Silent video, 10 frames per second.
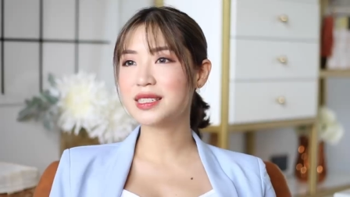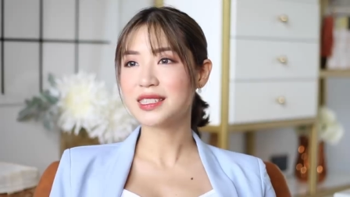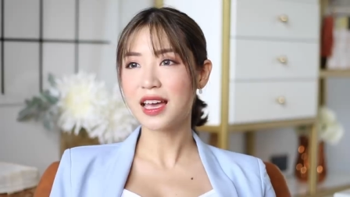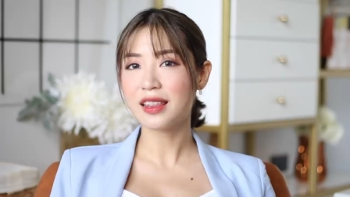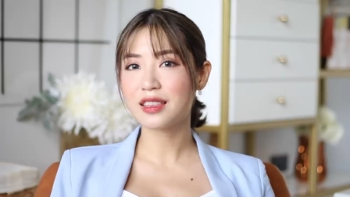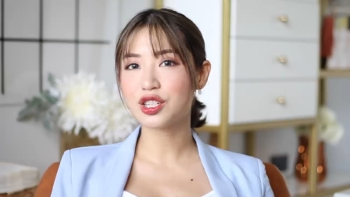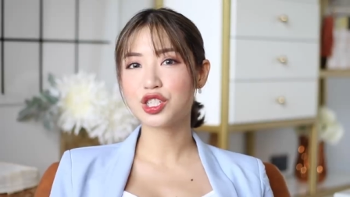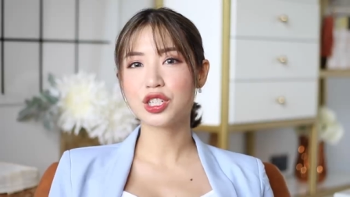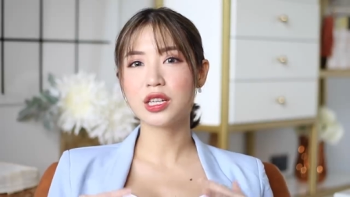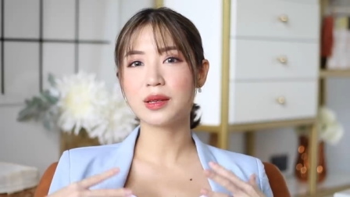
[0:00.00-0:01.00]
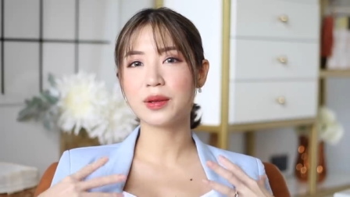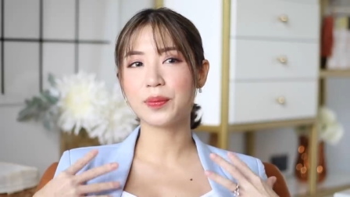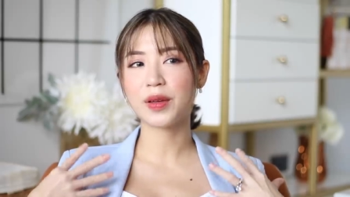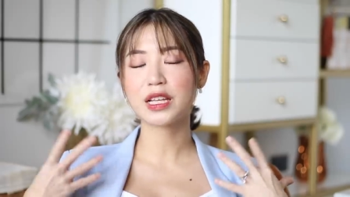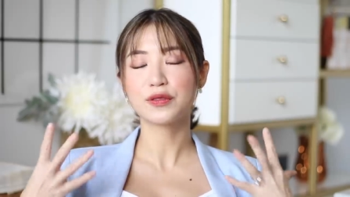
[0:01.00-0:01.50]
said that
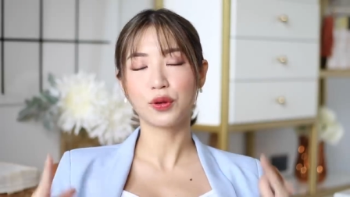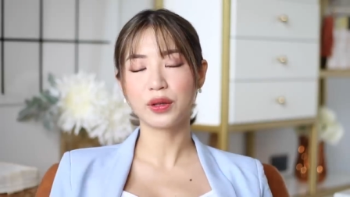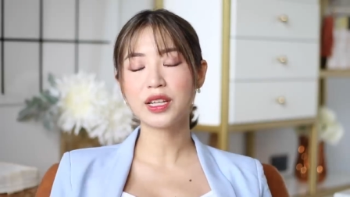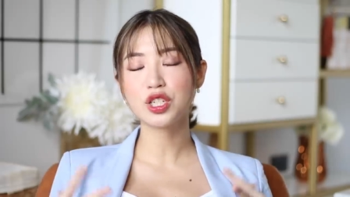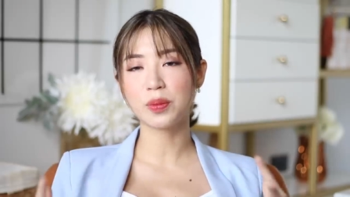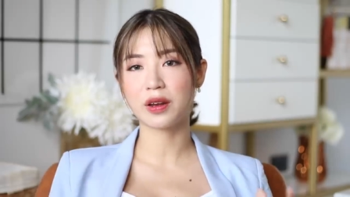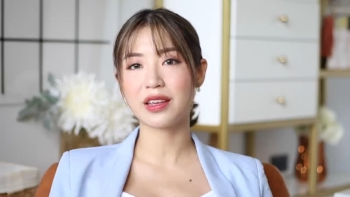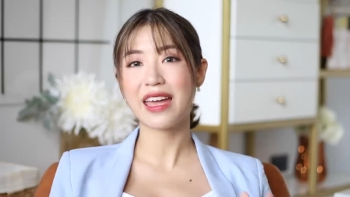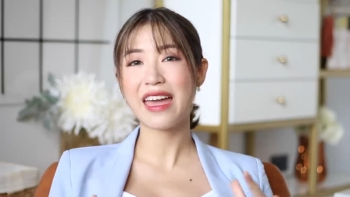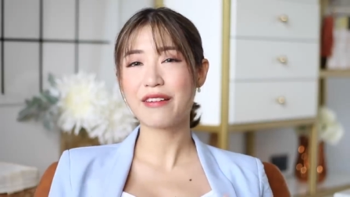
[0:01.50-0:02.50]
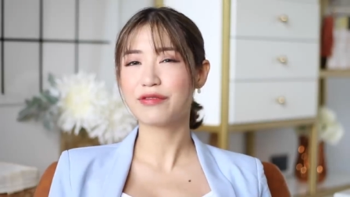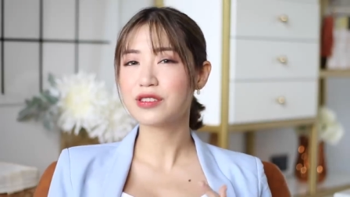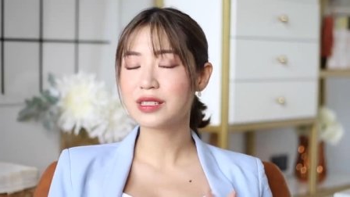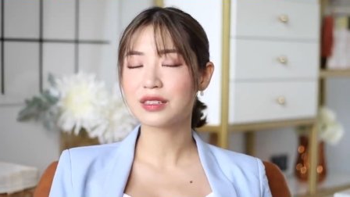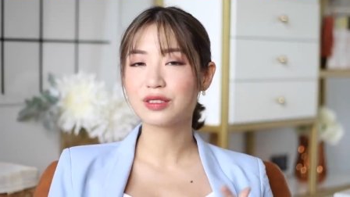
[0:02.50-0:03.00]
she exfoliates her body
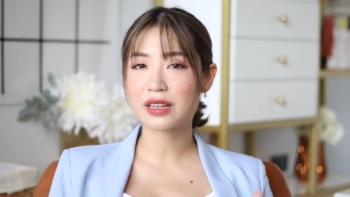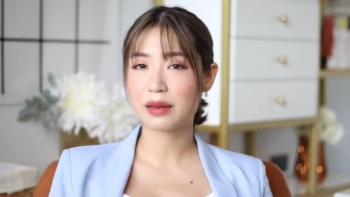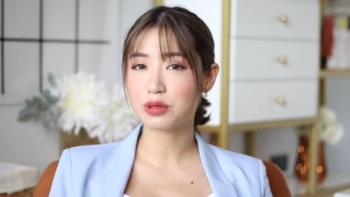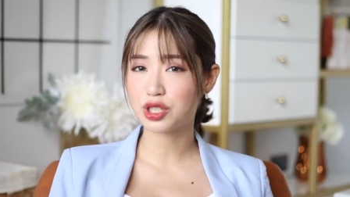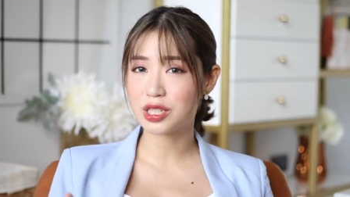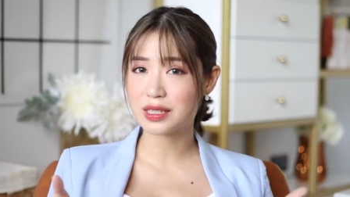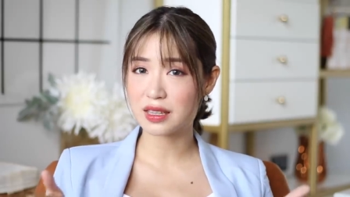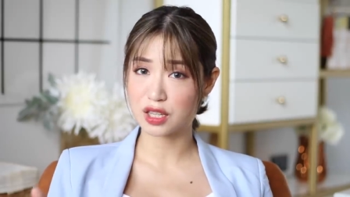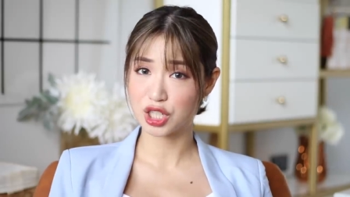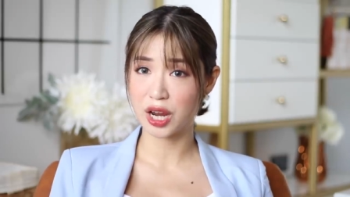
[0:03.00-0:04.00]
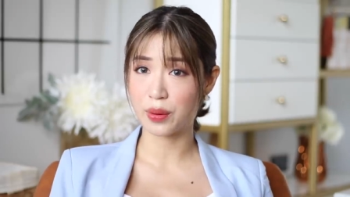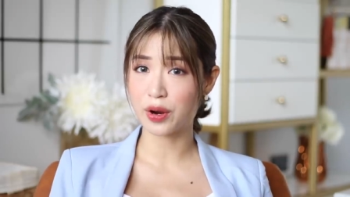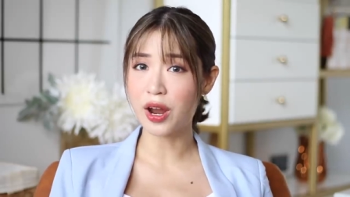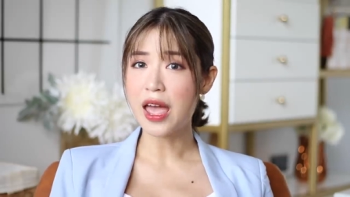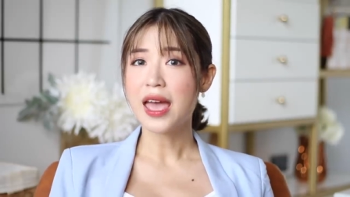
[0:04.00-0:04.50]
every single time she's in the
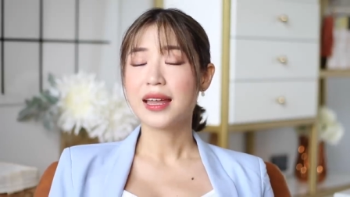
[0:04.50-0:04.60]
shower.